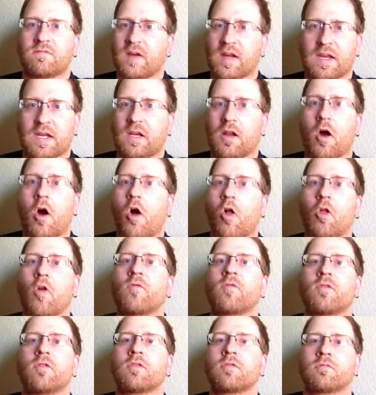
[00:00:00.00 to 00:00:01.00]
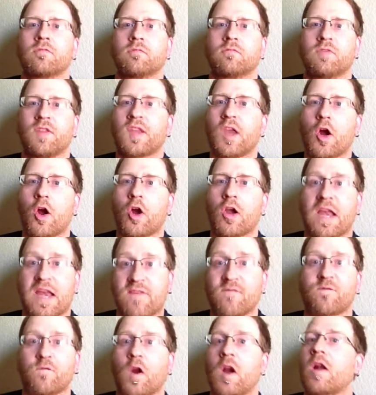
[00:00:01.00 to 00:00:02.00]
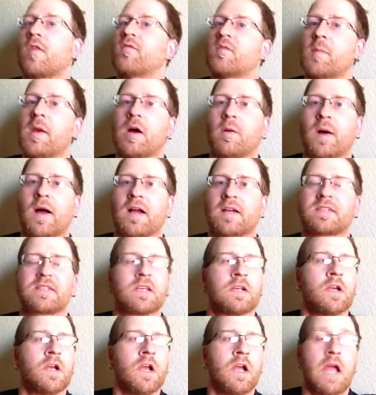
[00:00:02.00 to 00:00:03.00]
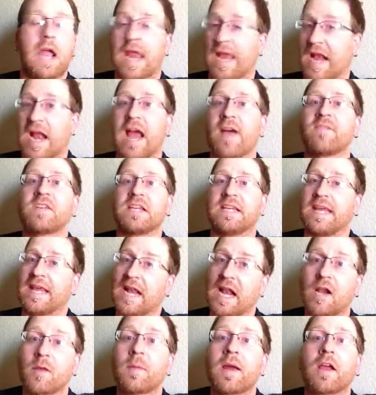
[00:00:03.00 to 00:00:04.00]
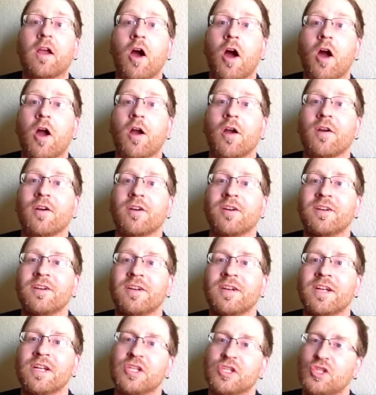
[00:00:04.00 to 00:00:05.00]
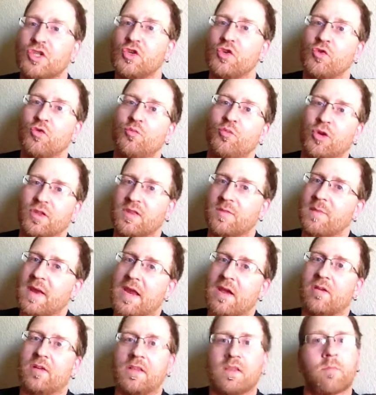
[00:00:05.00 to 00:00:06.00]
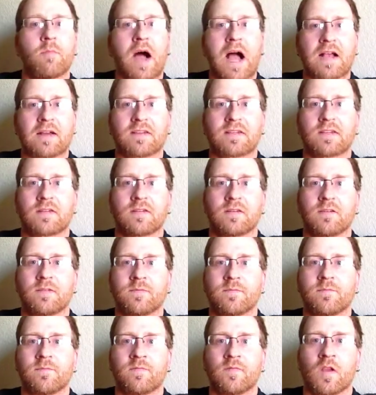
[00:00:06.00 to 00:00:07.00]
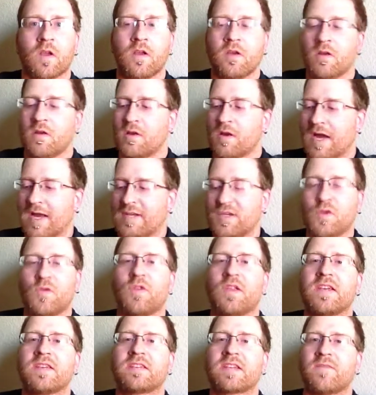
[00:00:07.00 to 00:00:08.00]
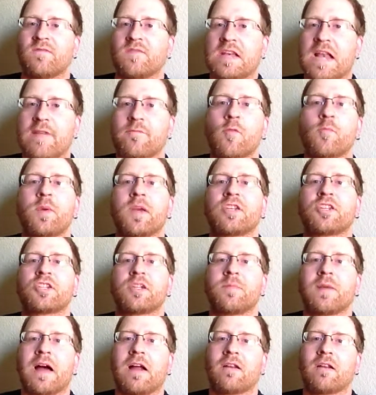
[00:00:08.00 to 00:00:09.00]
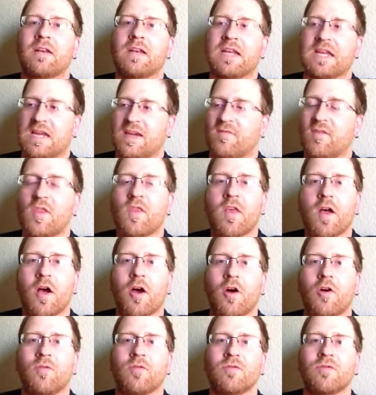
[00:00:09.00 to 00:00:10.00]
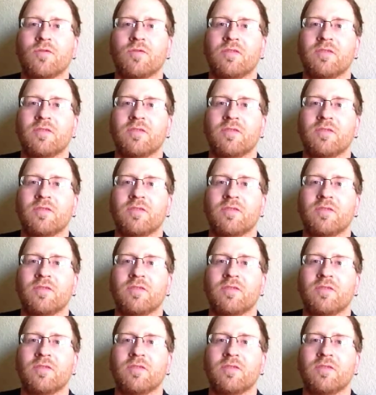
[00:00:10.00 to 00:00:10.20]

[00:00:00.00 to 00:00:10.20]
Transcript: fucking all over the yard in front of the mailbox. And I have to get out of my car to put the mail in the box. I do this. I've never bitched about it, even though